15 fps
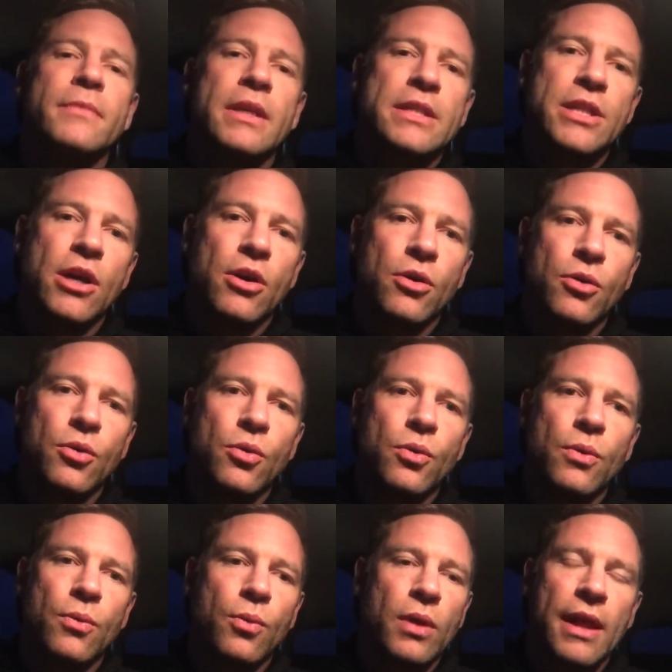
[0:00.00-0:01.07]

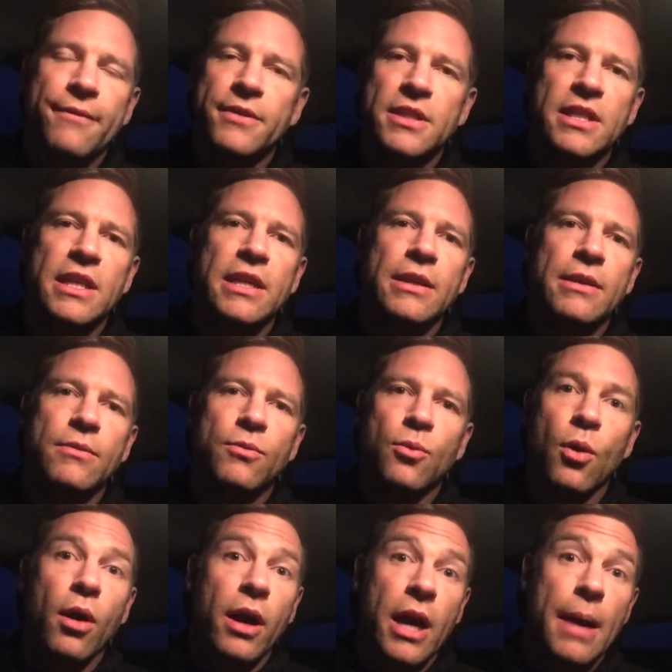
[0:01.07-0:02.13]
So we'll have to see
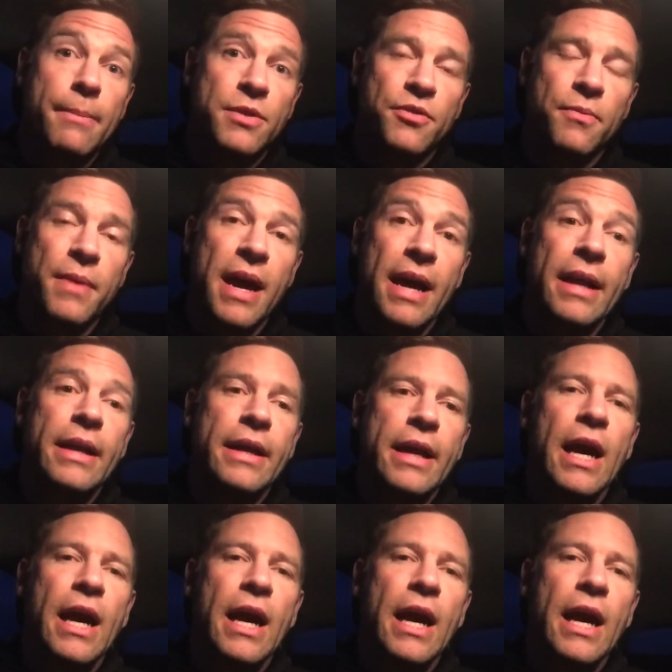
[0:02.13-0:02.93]
what comes from that.